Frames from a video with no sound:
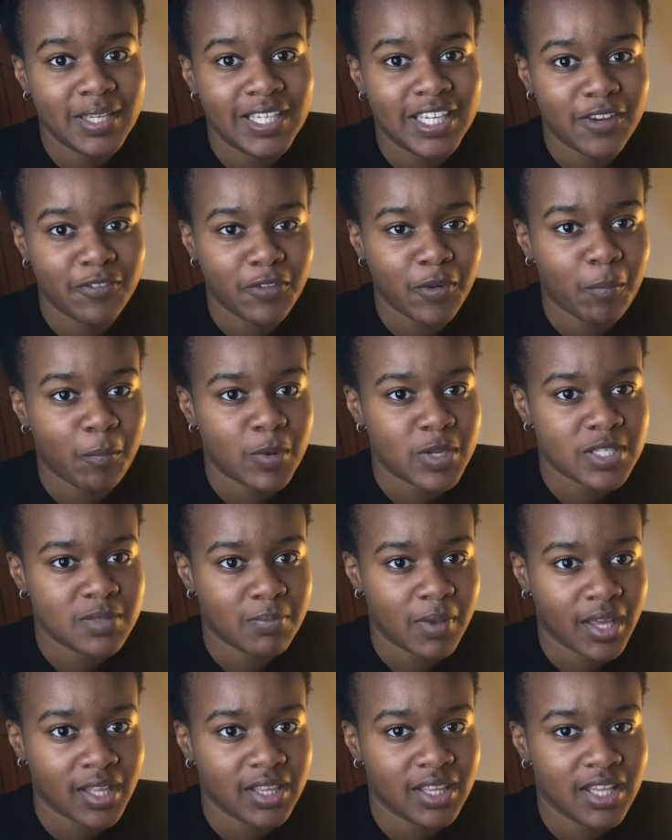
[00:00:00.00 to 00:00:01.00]
different
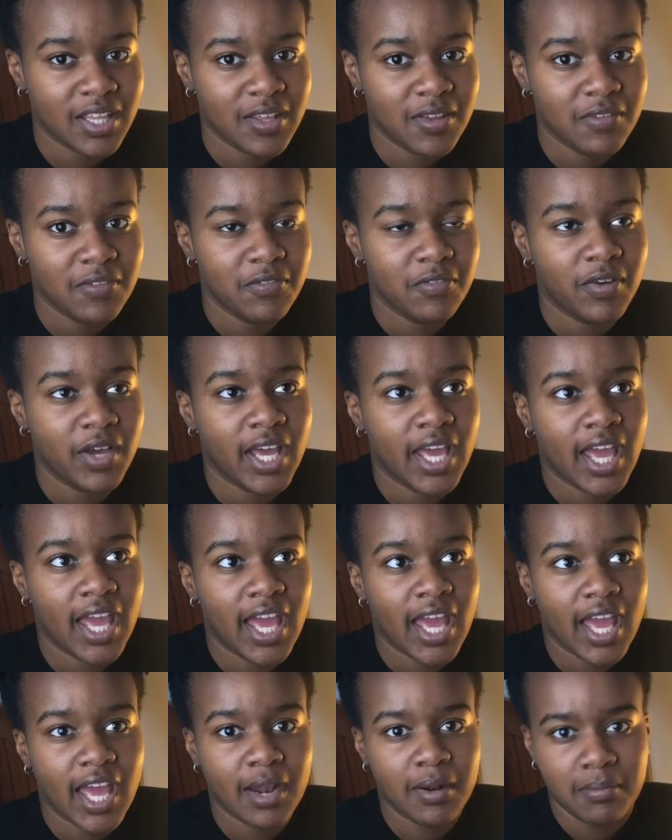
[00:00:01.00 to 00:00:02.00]
perspectives
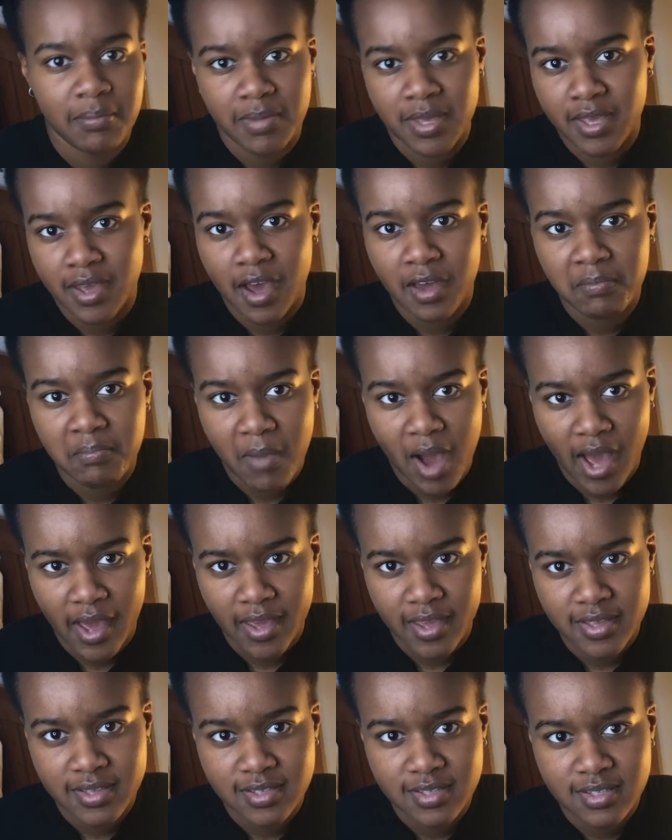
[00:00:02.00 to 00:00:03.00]
and be
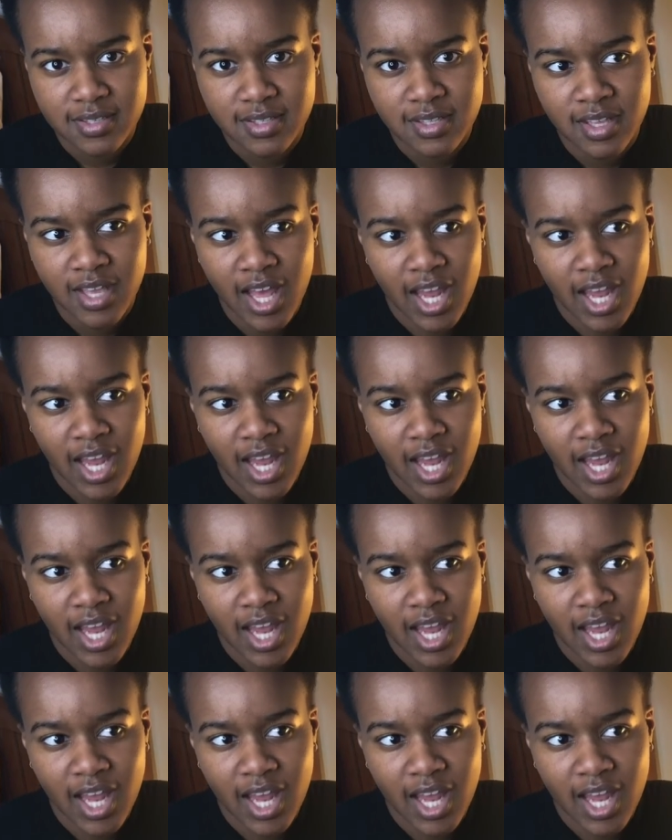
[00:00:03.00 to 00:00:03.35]
unbiased.